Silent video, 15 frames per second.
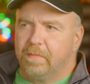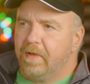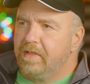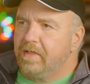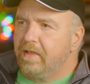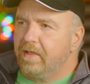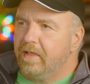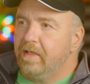
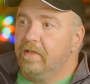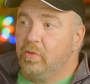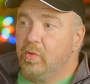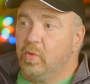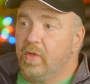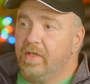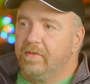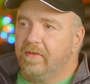basically
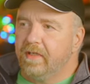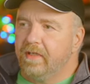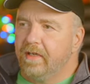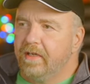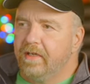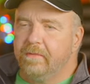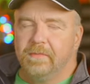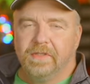200
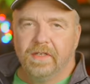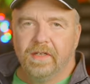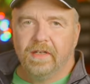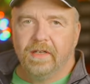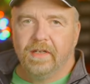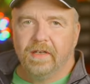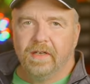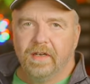times,
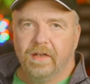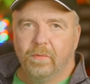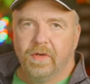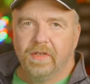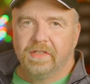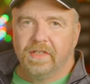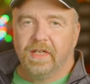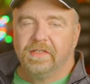and
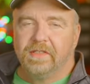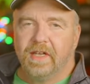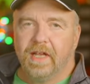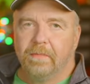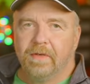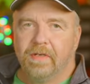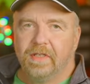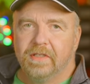once that's happened,